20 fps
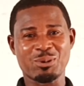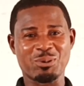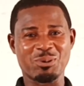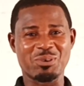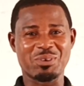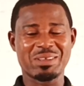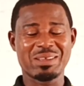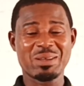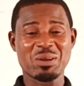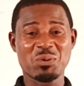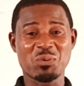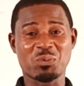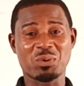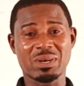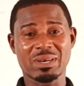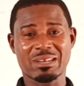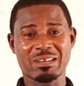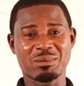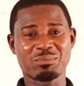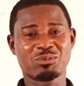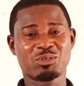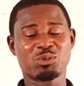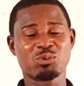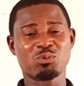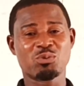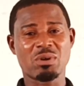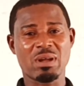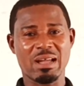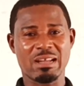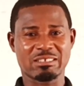Hello,
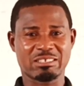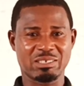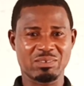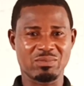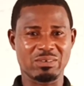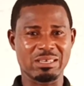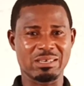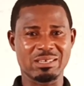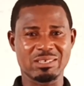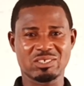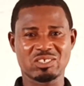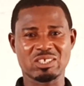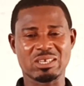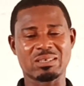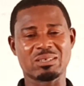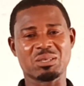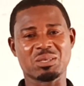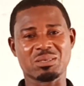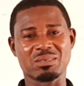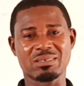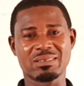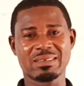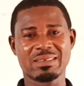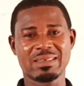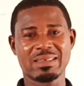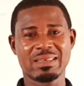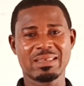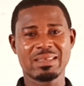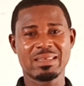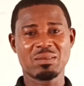welcome to Active Learners channel.
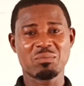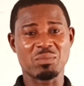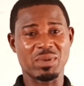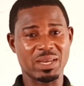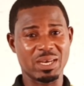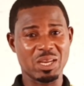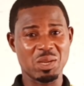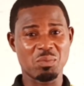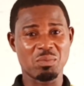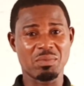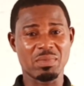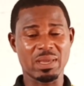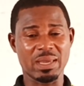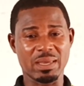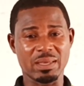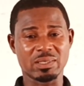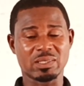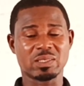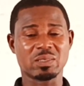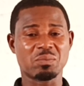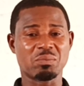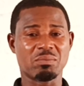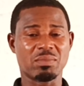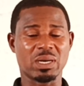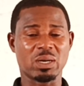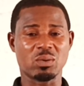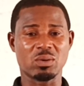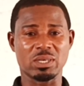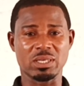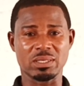My name is
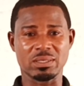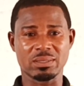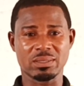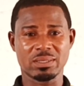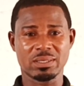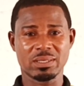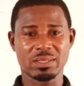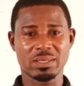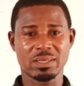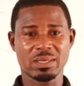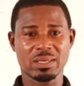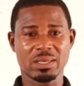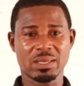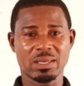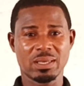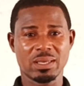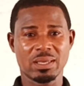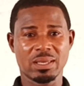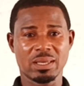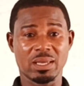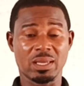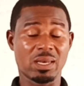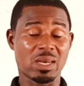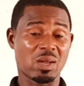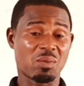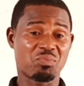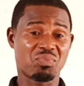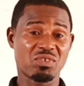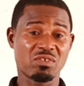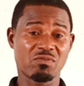Mauli.
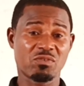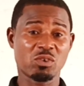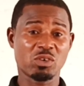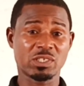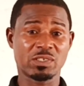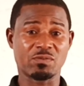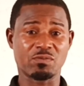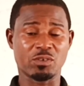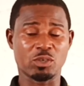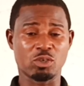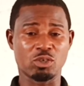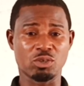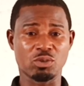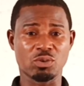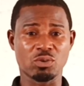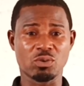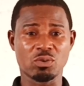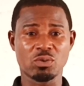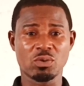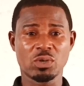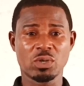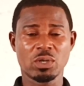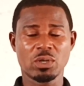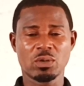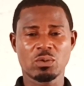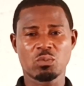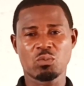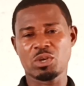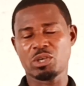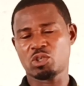In our previous video,
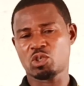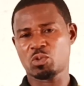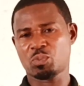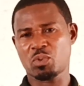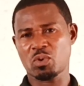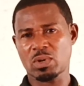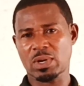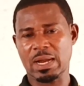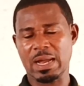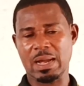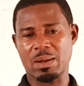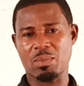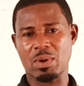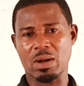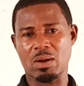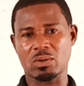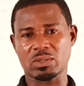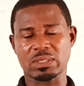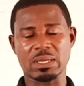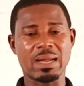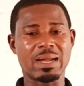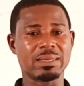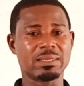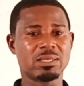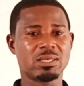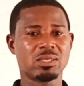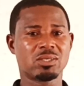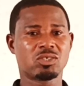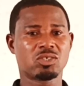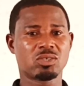we spoke about
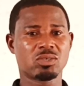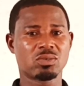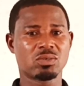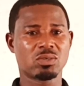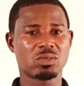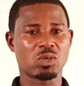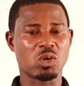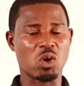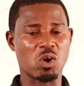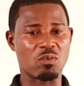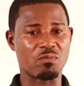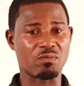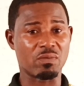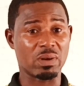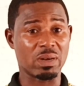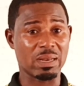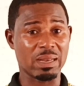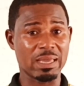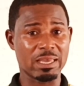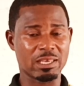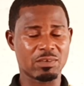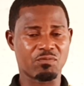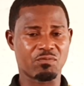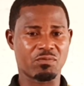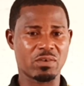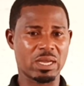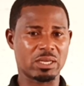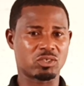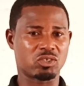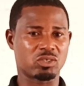addition of
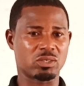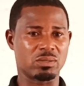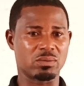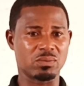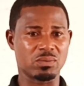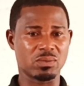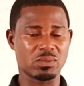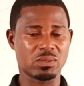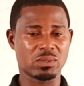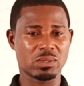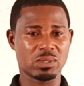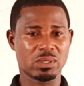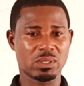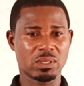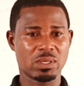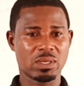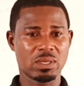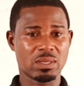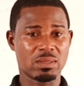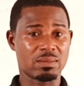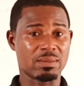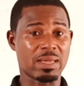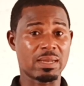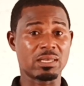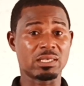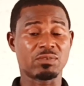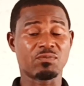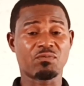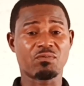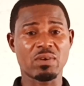like fractions,
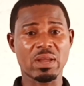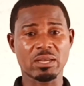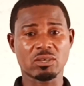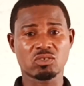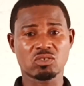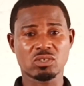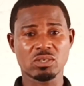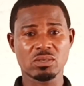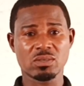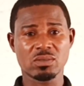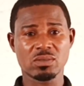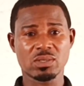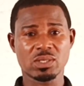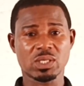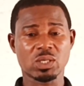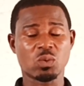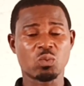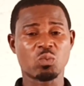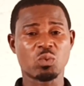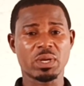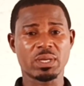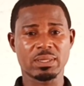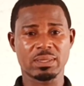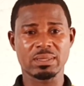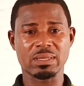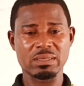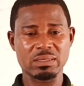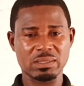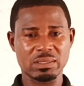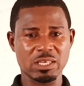that is fractions
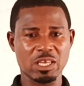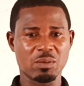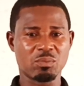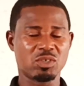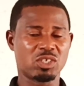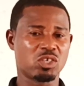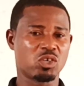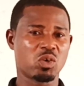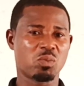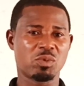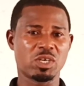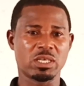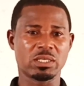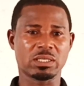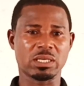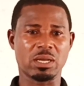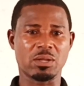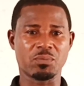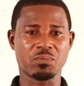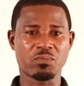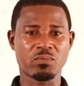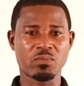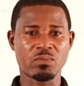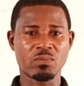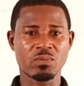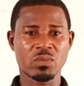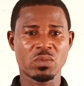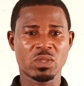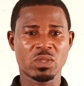with the same denominator.